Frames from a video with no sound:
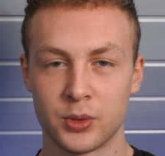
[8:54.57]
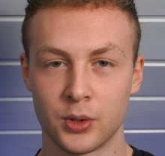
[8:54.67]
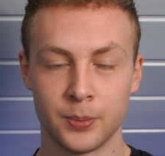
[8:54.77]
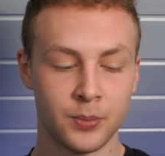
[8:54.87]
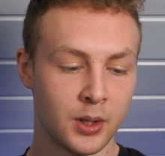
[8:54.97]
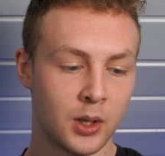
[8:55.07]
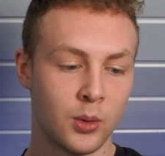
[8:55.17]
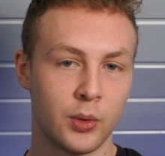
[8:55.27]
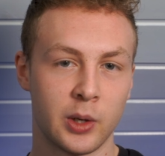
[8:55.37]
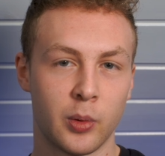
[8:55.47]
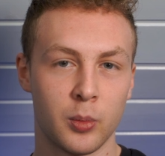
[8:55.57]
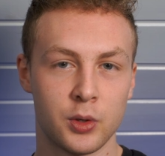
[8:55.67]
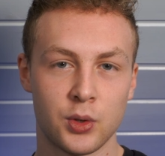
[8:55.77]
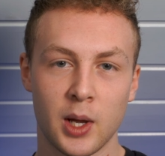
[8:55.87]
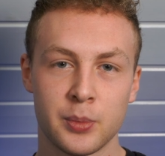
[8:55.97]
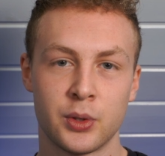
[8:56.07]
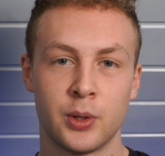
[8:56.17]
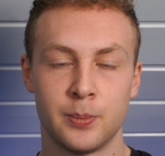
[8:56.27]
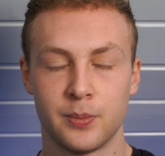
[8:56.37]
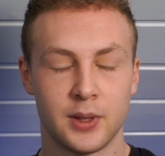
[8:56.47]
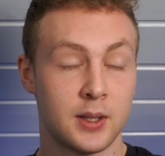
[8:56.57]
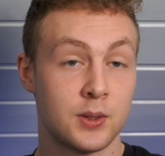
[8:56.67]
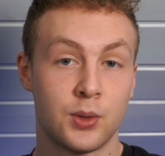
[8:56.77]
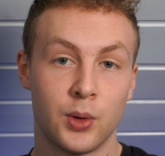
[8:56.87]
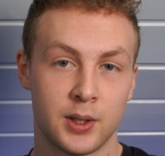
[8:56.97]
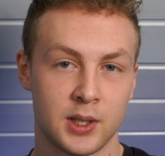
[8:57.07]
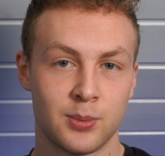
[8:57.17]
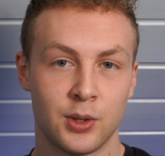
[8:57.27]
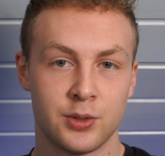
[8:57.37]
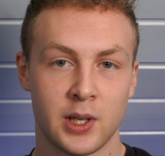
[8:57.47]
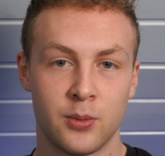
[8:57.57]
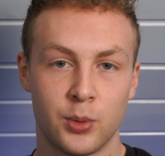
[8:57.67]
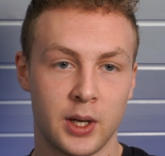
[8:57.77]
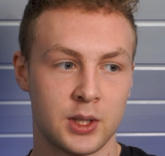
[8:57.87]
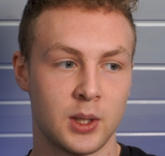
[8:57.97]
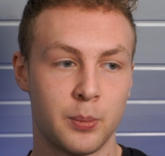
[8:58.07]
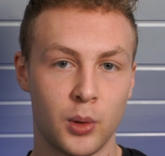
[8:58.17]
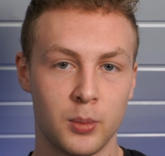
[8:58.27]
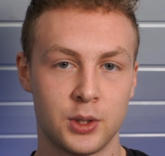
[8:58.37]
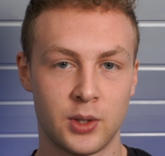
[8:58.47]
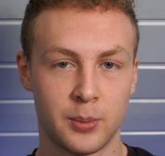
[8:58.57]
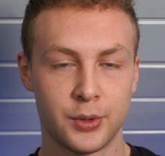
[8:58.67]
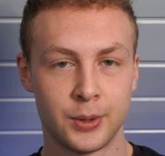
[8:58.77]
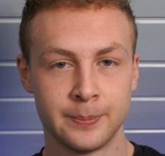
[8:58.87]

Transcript: So when I published to App Store, that's a great experience to have when I actually published to App Store.